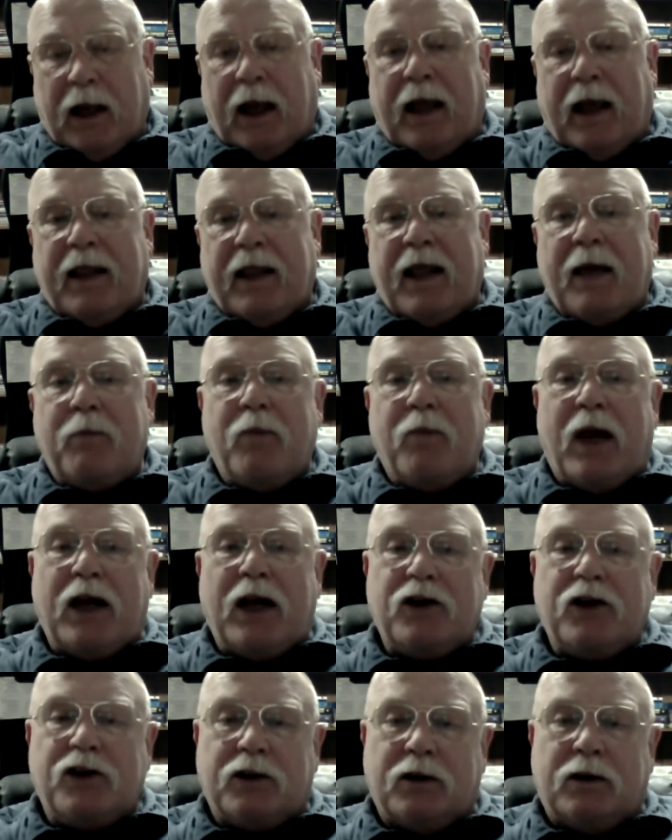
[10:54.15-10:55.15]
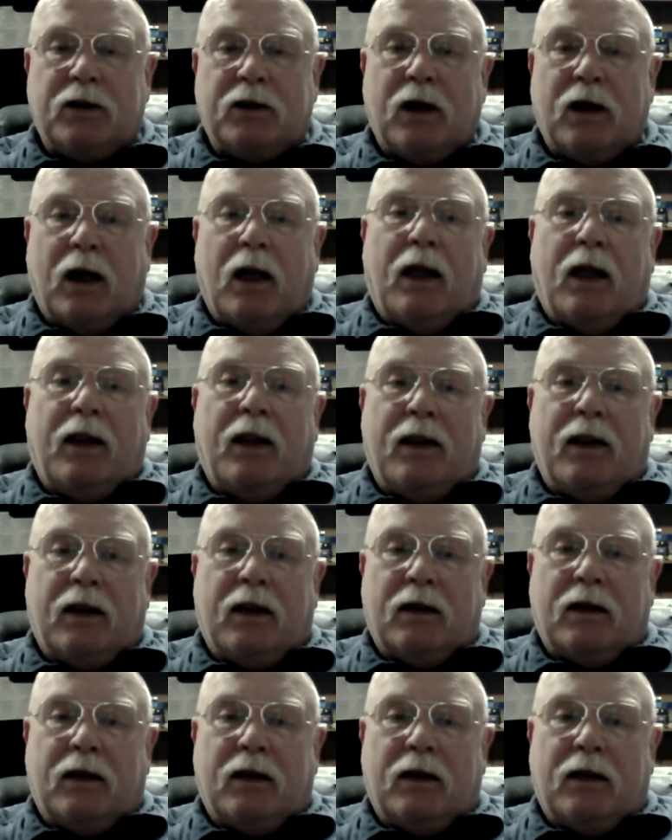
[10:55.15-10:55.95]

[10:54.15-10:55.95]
and they measure the